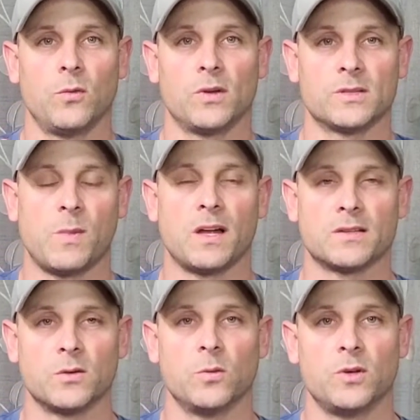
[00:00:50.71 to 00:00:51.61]
in one
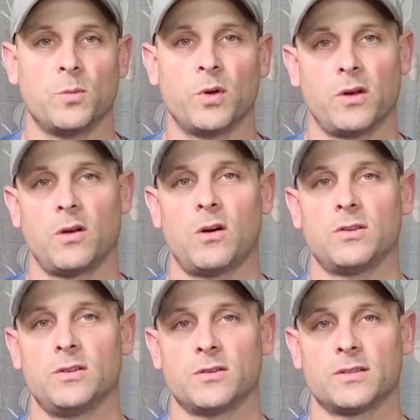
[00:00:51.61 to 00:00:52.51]
spot. So when you put it
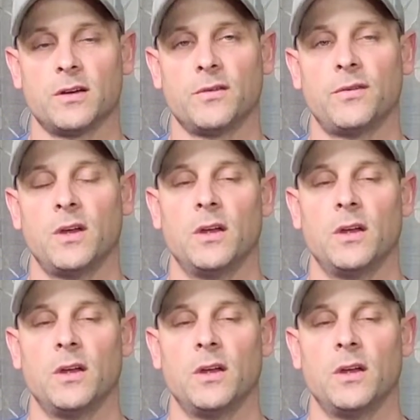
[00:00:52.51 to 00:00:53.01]
onto yourself,